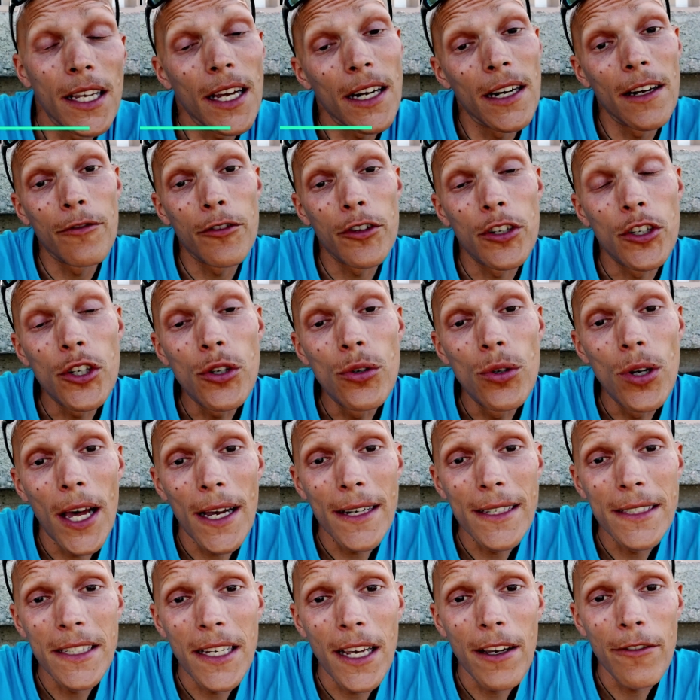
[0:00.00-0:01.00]
And if you do
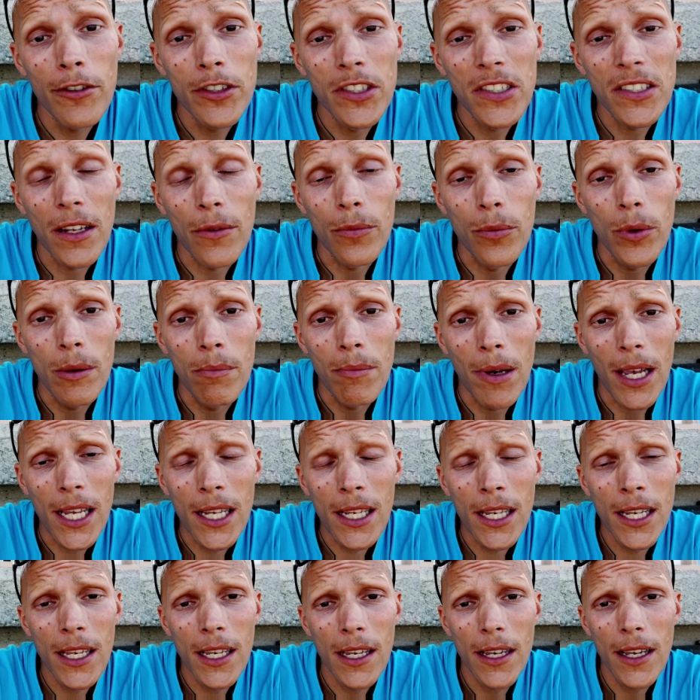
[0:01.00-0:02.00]
like the efforts that we
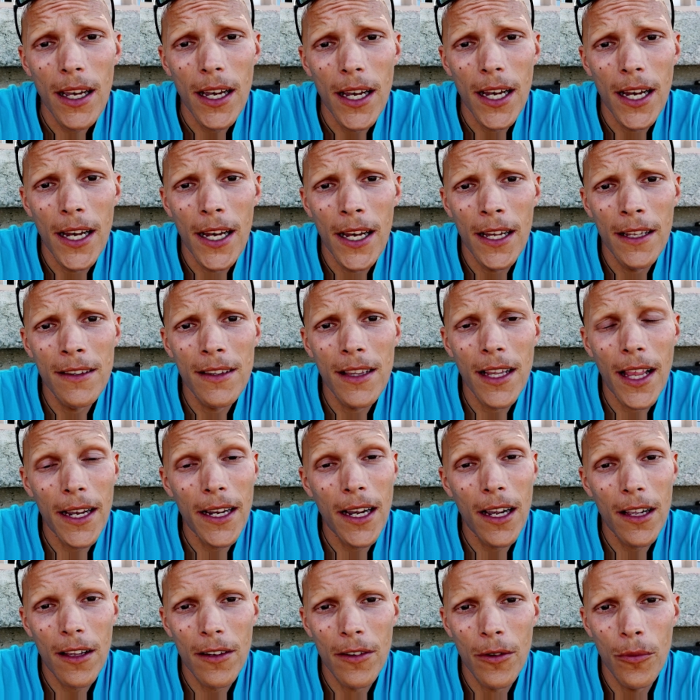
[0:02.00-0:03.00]
make and
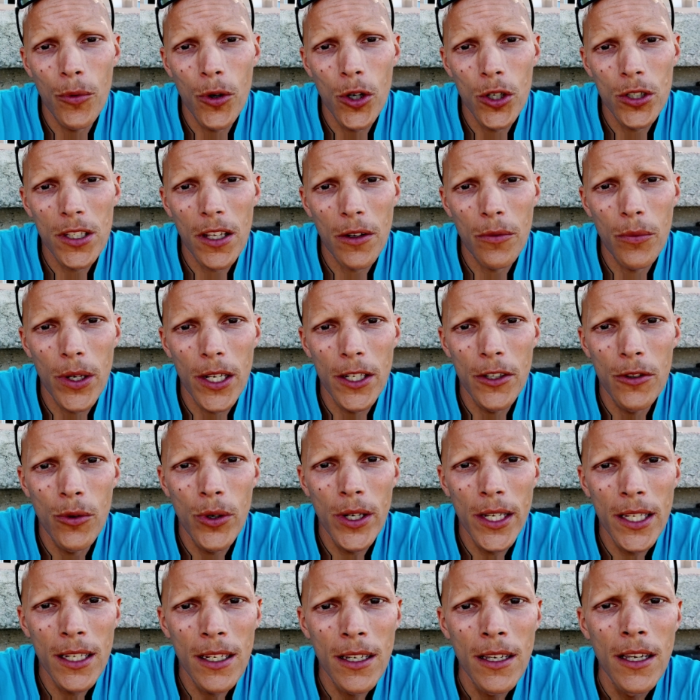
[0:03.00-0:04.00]
like the work that we're
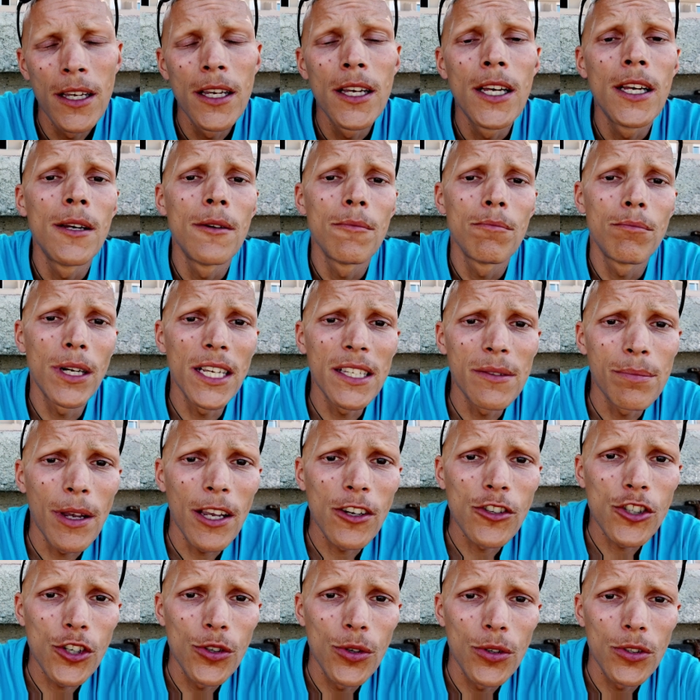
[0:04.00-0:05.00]
doing, please
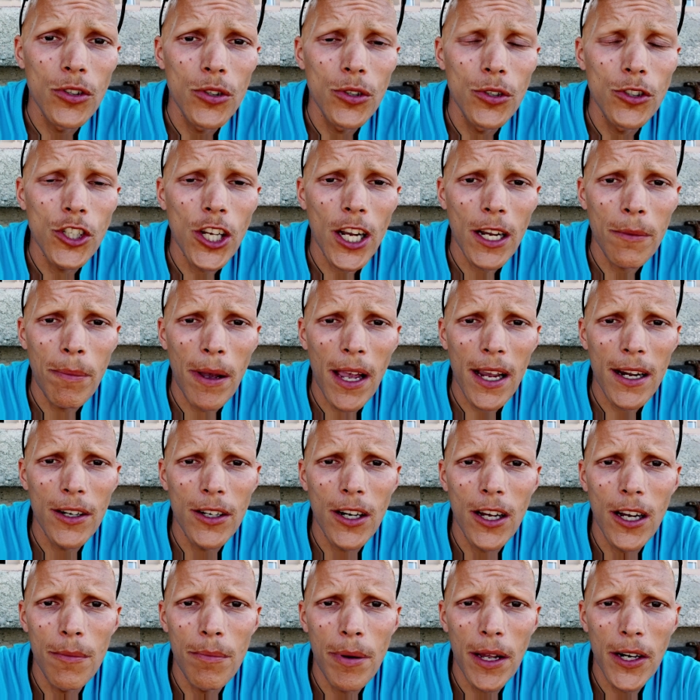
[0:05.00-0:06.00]
make sure to check
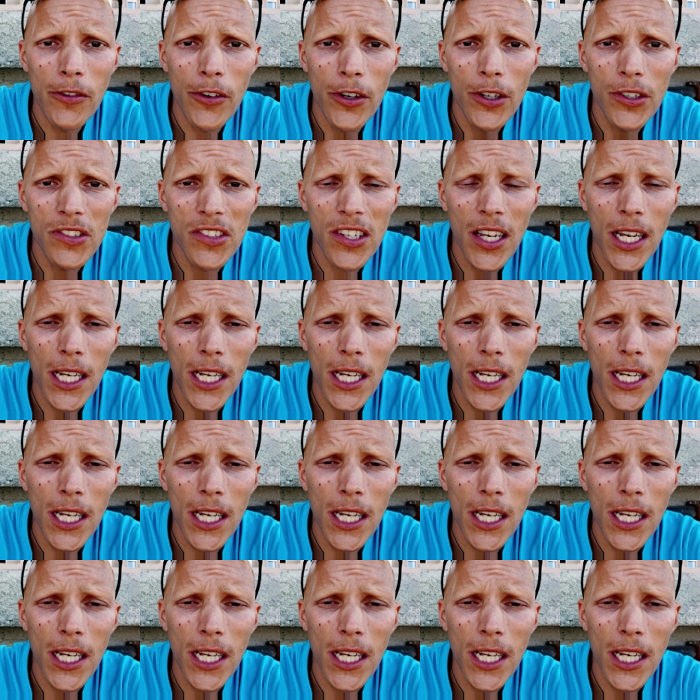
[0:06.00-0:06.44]
back on our Patreon